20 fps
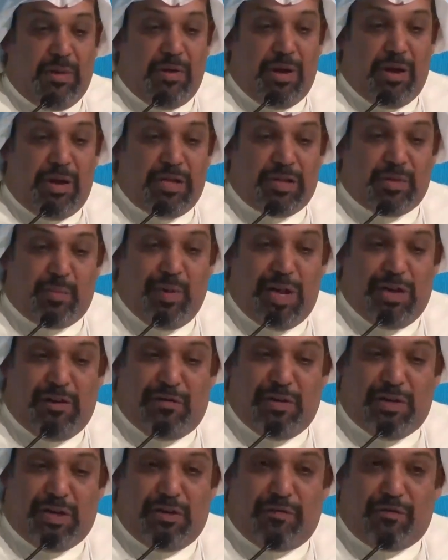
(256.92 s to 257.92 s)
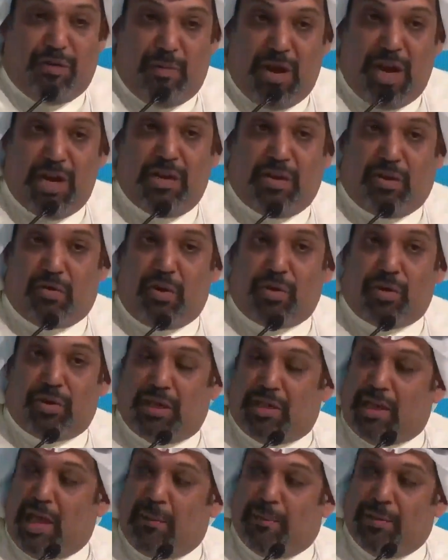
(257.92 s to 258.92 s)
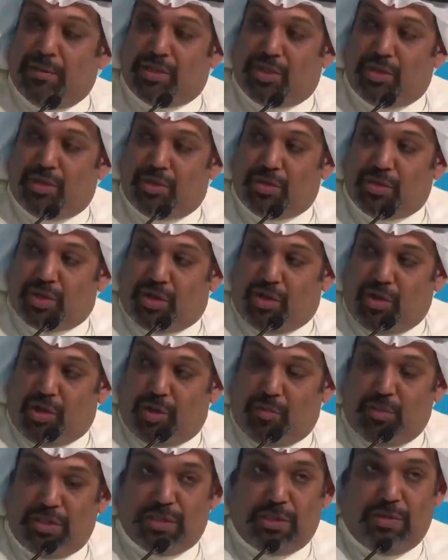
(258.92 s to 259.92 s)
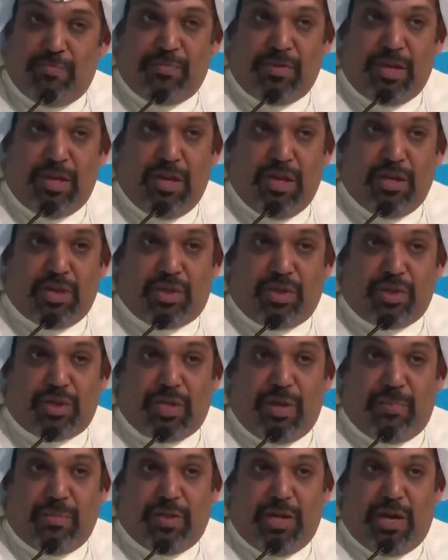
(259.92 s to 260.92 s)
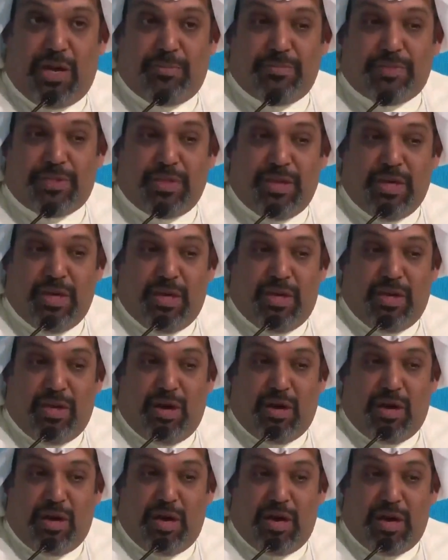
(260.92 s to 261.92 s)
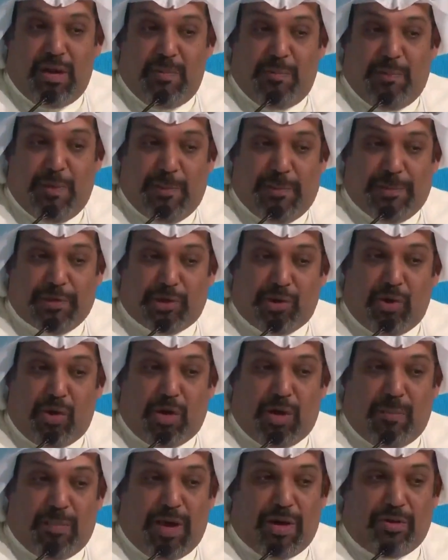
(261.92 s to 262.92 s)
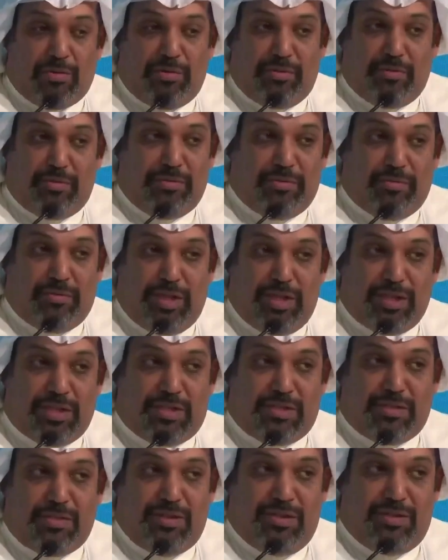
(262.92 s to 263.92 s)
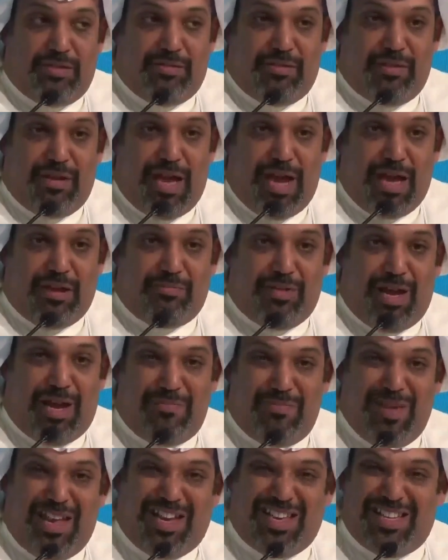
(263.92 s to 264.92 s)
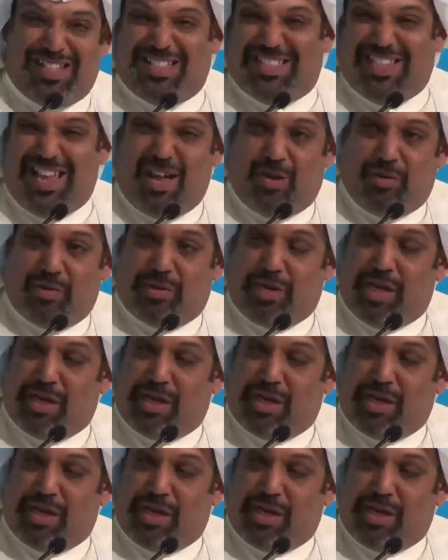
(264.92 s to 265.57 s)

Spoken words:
is benefiting from any growth that happens in those economies. So sometimes people talk about this and make it sound